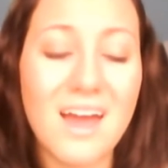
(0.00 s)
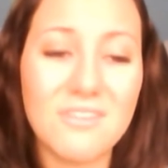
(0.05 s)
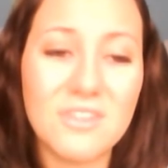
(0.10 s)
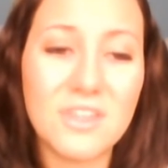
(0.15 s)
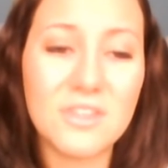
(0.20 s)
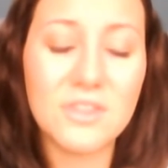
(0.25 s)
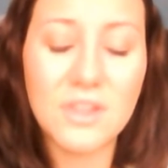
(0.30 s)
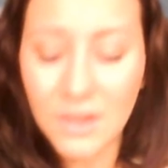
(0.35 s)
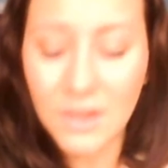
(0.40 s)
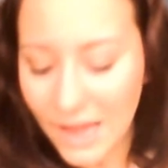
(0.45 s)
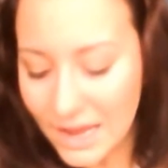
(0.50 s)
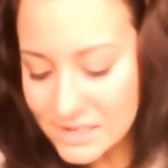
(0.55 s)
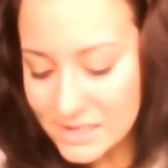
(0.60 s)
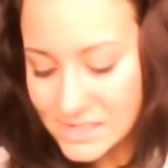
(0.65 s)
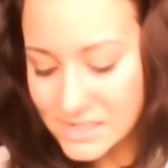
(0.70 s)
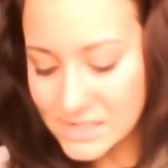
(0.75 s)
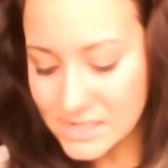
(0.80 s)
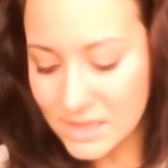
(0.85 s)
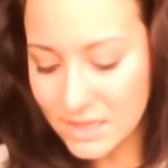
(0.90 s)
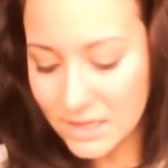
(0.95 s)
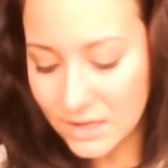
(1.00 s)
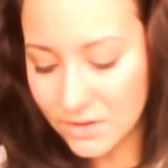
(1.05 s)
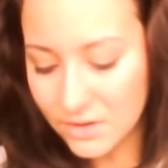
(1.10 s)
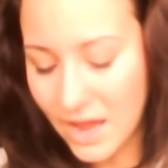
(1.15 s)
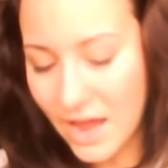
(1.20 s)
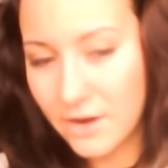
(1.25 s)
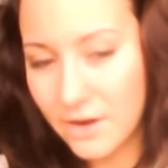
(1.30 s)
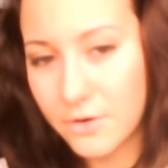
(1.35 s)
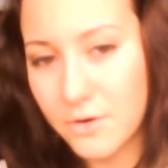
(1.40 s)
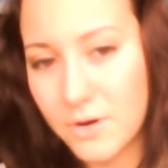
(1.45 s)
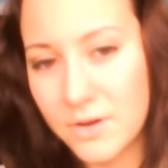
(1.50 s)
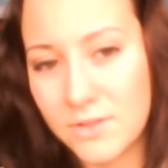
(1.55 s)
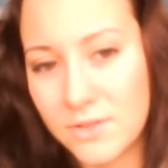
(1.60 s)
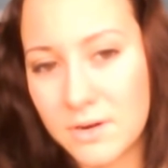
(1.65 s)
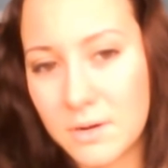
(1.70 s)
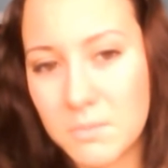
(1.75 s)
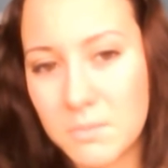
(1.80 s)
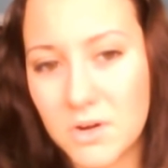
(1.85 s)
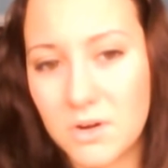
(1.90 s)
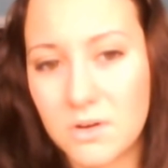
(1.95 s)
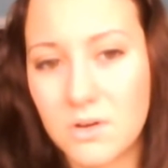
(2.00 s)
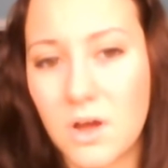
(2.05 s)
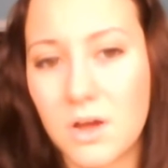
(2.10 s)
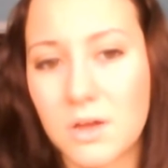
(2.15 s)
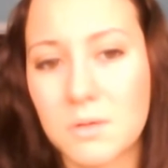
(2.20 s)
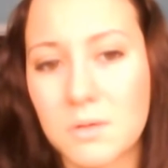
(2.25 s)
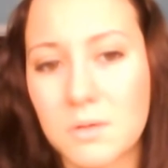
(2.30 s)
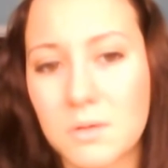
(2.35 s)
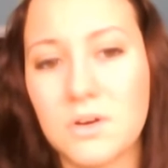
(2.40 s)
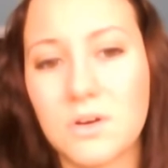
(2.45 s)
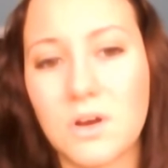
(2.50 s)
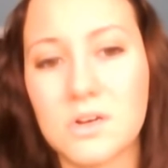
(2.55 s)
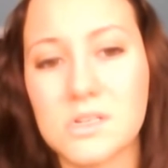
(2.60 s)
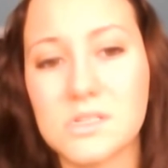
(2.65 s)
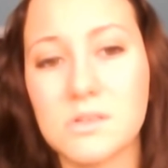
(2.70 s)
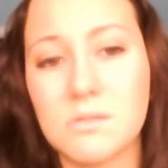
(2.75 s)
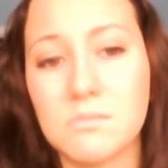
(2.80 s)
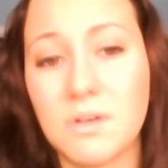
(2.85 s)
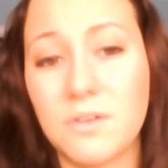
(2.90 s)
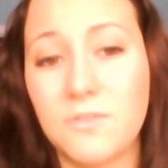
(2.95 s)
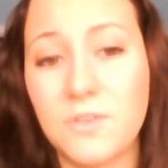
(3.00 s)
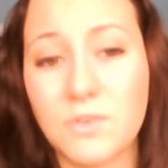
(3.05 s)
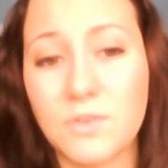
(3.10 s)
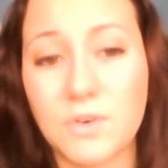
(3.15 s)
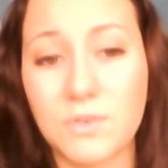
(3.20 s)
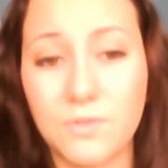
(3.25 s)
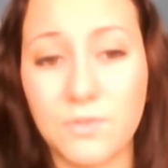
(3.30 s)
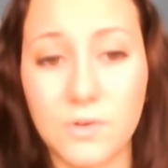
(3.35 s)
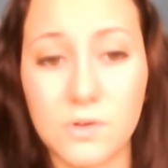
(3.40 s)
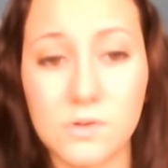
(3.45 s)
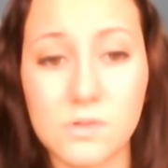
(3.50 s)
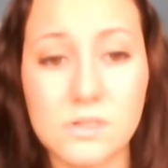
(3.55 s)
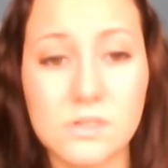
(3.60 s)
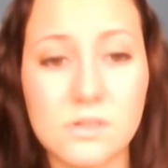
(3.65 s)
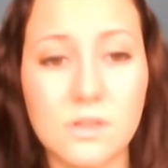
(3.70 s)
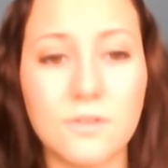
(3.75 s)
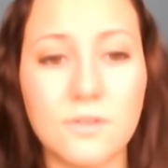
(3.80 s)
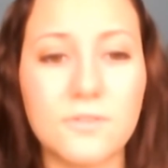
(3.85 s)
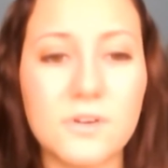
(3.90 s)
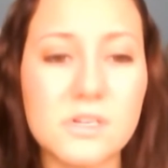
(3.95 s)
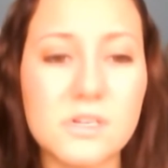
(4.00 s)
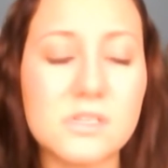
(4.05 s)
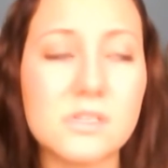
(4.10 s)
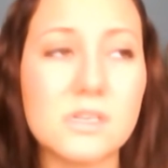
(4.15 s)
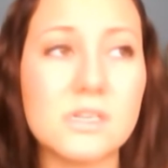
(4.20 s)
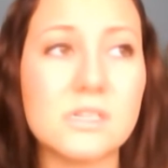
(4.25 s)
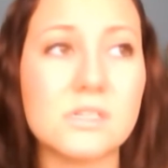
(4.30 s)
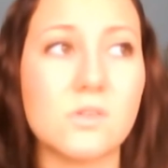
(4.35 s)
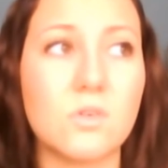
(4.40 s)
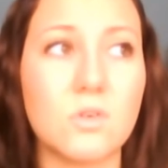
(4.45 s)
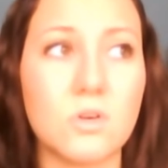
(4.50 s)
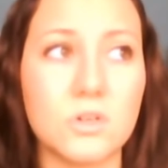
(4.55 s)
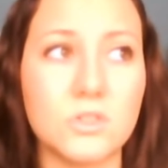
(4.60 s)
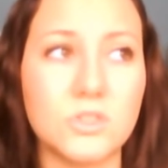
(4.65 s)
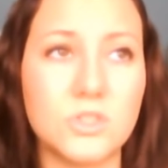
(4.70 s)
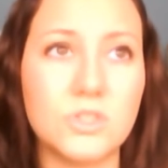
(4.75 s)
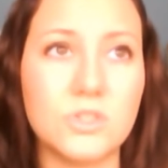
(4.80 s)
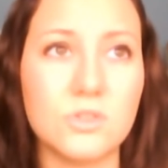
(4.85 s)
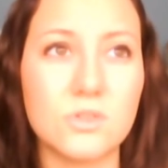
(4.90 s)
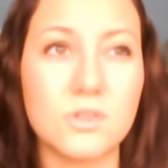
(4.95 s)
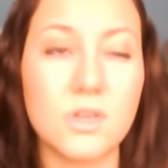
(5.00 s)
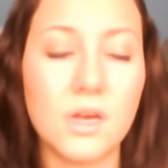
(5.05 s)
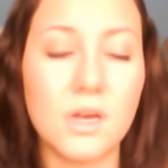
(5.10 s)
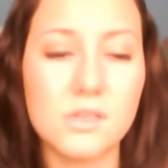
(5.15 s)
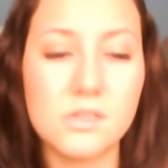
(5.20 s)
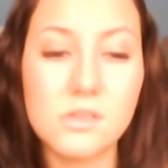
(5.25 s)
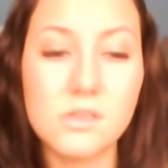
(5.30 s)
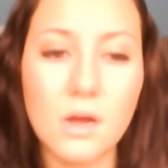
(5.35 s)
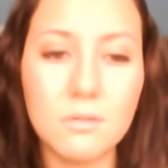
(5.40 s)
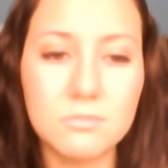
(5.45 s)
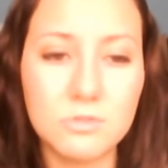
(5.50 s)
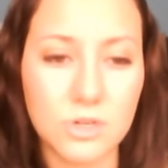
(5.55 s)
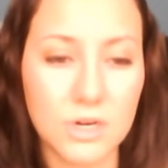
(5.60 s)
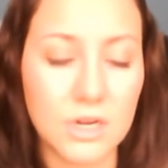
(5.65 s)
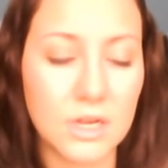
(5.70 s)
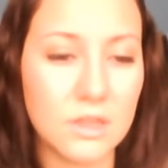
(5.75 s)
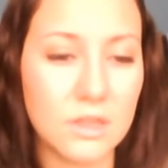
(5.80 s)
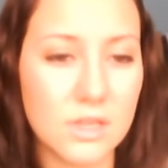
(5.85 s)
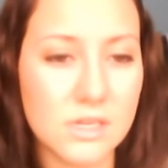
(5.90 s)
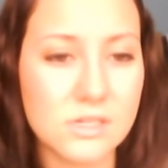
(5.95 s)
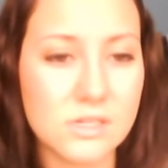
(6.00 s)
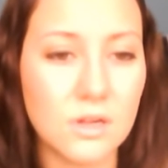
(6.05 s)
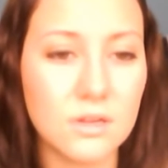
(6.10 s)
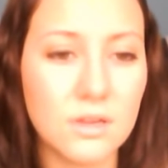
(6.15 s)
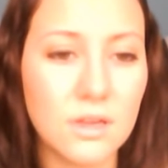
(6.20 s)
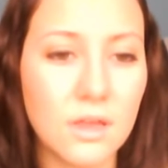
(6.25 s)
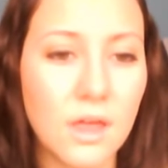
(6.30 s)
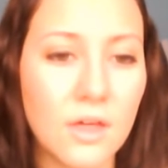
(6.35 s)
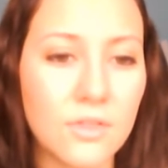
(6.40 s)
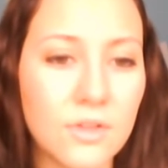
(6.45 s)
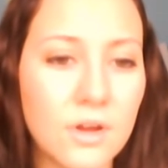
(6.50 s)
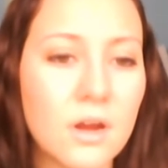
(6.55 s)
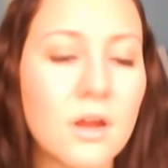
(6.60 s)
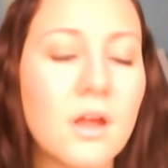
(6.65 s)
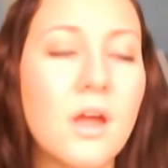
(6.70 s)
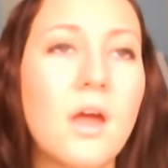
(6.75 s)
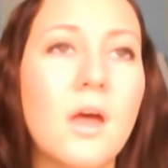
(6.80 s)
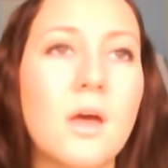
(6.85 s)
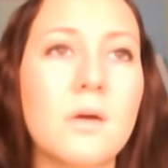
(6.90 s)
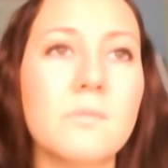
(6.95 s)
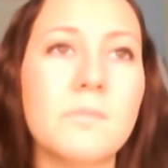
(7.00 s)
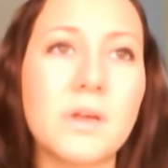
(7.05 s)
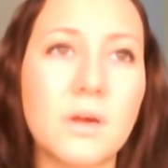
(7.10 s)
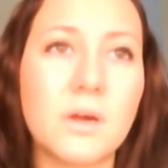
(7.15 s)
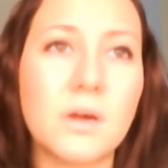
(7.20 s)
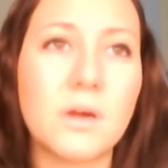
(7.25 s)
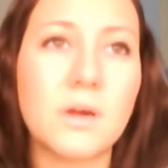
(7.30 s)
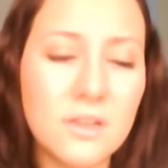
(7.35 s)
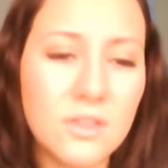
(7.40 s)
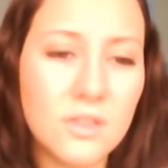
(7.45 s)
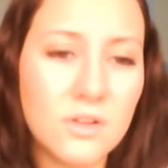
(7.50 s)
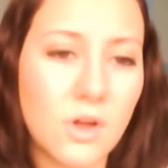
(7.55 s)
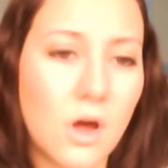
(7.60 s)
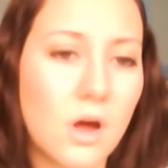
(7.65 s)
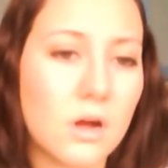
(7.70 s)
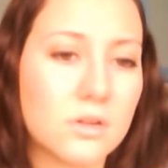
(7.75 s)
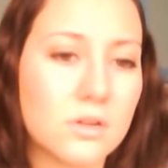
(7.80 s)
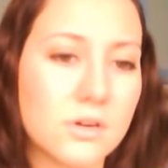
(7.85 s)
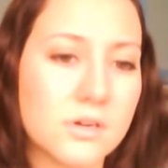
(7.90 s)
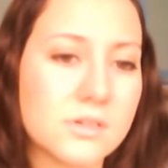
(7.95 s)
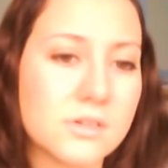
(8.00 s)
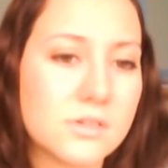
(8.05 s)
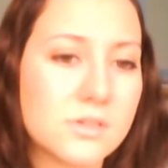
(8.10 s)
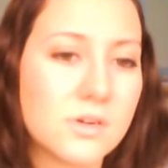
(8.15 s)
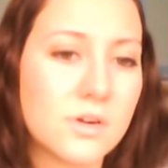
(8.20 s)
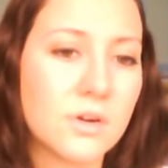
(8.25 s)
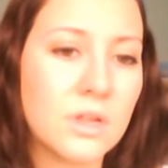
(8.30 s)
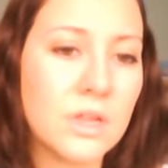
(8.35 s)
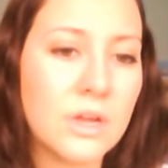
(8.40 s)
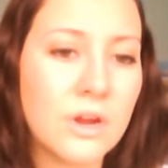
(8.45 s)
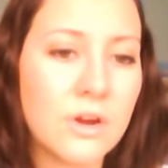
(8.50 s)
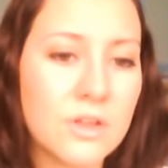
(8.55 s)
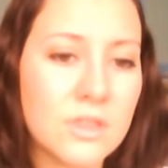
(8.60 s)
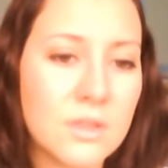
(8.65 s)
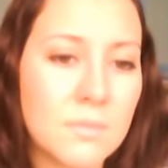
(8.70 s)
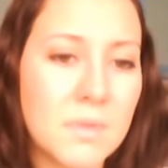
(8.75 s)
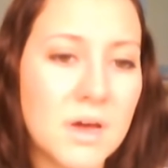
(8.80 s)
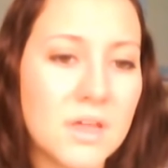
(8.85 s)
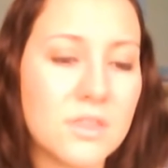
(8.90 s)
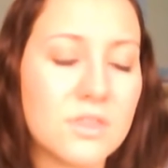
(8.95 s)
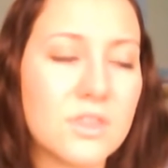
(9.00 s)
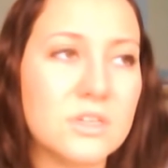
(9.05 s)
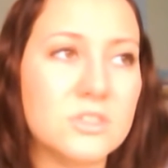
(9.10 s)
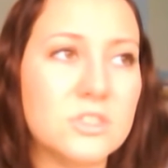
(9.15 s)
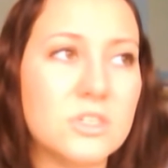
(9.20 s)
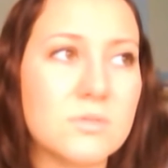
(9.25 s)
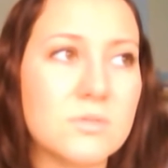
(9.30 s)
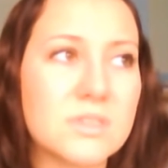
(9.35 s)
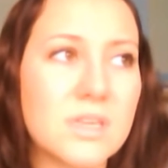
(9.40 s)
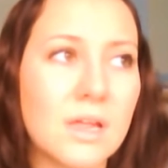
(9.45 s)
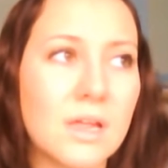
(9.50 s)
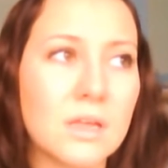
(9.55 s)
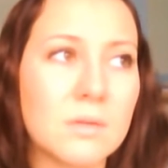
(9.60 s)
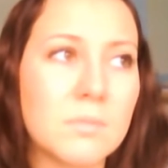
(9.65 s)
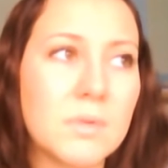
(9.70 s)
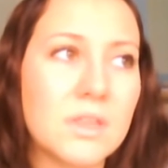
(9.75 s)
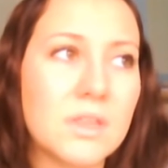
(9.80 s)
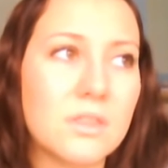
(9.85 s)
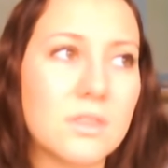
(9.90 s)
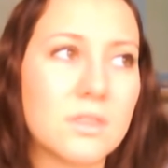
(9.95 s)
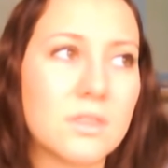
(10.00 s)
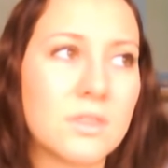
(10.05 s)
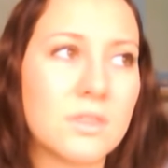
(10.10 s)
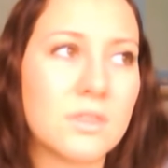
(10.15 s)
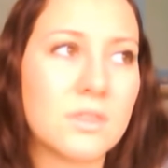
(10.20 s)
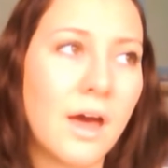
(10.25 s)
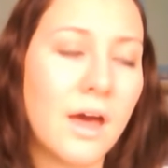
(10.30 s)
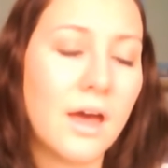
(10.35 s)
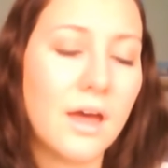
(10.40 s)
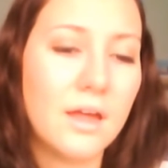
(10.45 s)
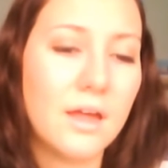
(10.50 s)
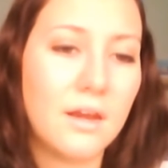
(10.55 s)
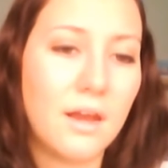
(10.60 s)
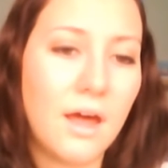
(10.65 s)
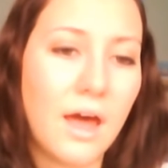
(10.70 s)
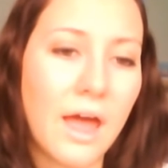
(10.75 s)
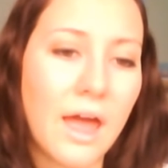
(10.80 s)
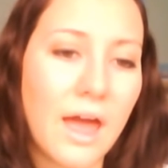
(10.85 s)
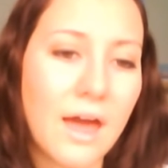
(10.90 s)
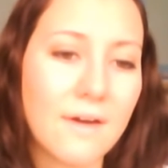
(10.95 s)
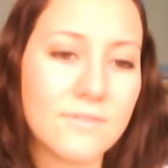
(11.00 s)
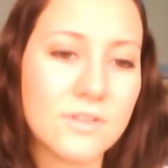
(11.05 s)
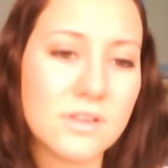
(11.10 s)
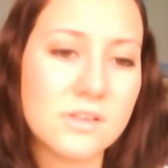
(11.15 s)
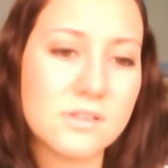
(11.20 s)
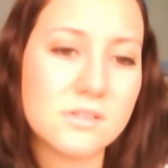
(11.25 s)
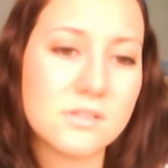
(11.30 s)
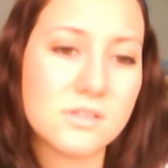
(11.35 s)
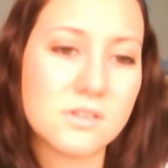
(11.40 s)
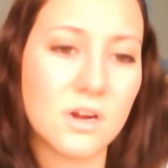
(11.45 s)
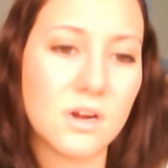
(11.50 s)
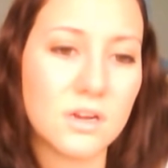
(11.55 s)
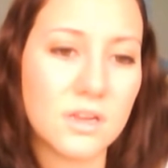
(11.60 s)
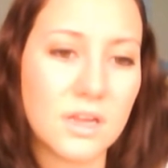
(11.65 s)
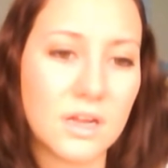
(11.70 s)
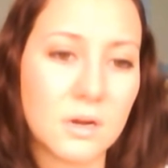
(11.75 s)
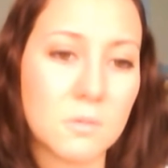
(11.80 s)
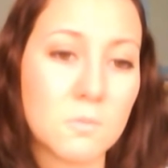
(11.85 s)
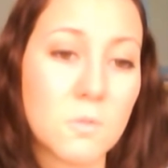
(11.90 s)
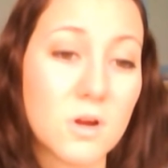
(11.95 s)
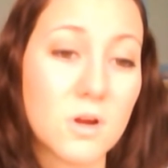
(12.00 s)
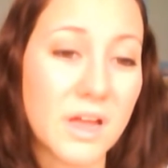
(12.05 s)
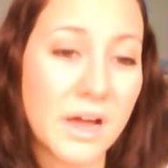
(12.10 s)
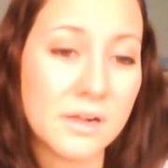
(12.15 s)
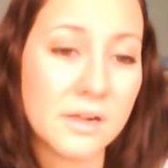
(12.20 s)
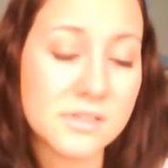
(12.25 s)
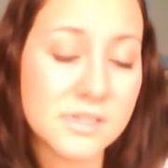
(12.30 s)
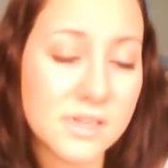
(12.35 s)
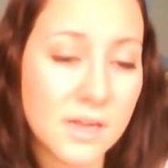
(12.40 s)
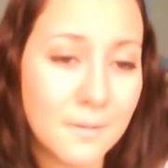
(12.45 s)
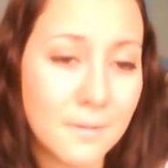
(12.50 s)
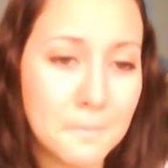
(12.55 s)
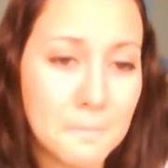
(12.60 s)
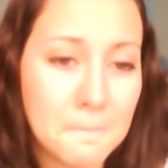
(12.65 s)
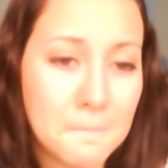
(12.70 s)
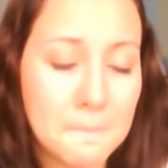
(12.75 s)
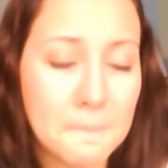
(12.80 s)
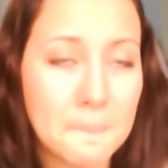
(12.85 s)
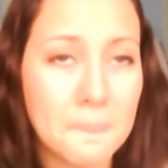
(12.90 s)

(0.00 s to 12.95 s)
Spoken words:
And then the last little category that I'm going to talk about are some of my favorite foods. So the first is orange juice. I had stopped drinking this altogether, but I went to the doctor's earlier in the month, and she was telling me that I have to start getting more calcium.